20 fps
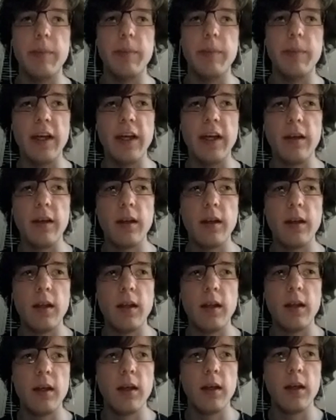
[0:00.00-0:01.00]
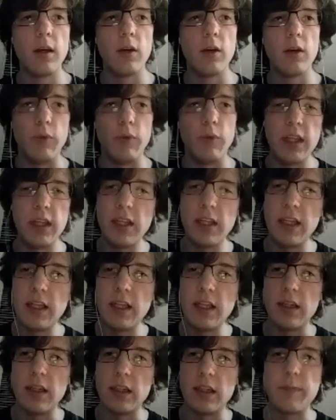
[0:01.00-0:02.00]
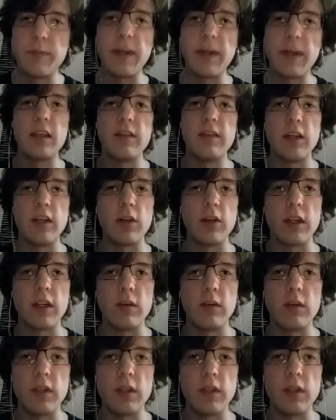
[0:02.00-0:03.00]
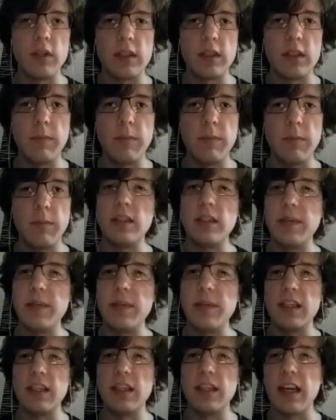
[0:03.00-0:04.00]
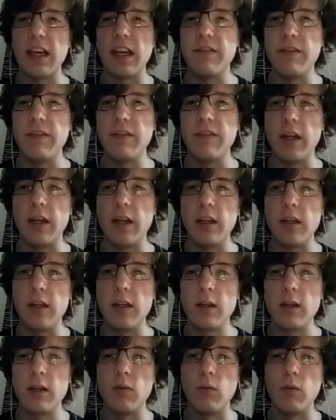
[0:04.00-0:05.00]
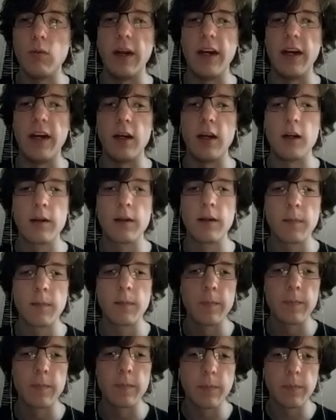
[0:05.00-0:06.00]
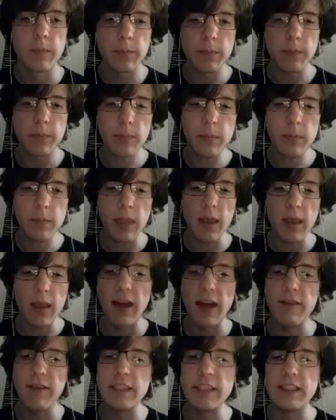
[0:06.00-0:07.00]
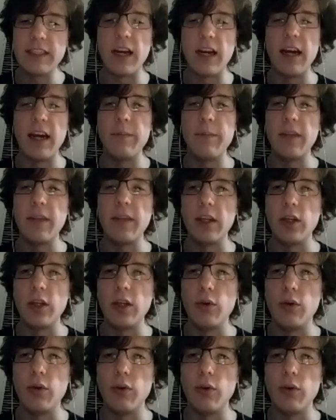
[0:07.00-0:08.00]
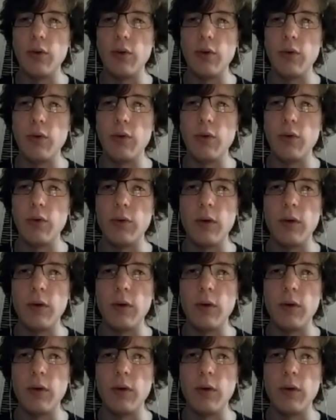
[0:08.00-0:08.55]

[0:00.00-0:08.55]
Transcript: But really, the speculative token was meant to be the Sia fund, where every time that you